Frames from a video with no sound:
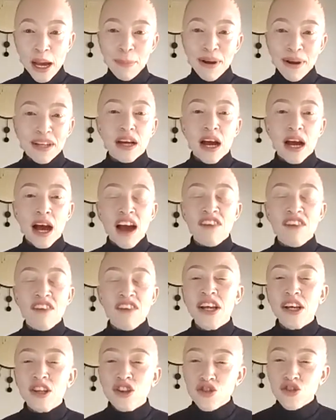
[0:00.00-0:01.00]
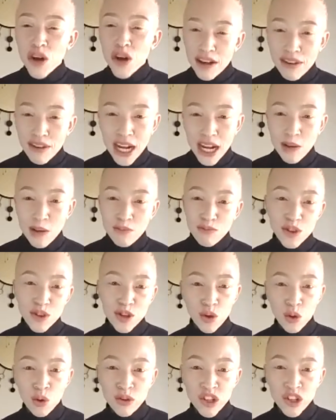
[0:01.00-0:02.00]
But having a driver comes with its
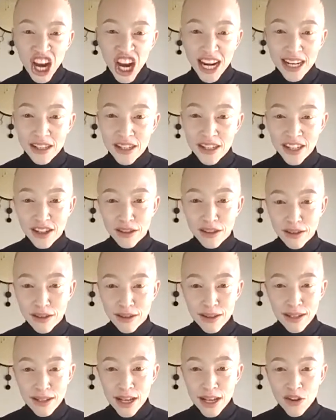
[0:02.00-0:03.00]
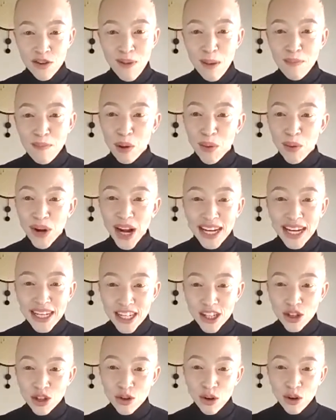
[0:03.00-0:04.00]
own challenges. Remember, when I
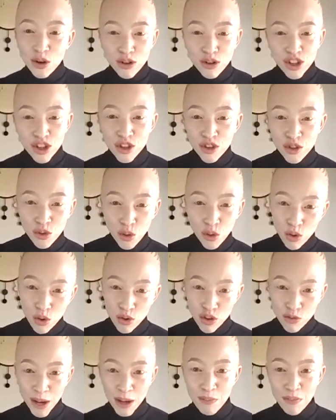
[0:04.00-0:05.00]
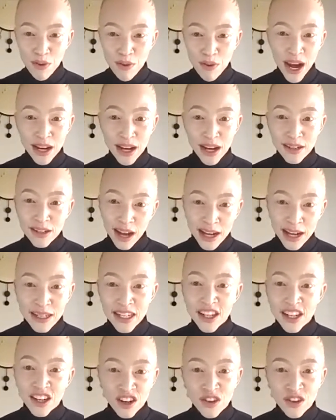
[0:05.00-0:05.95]
need to go to the store to buy bread, I needed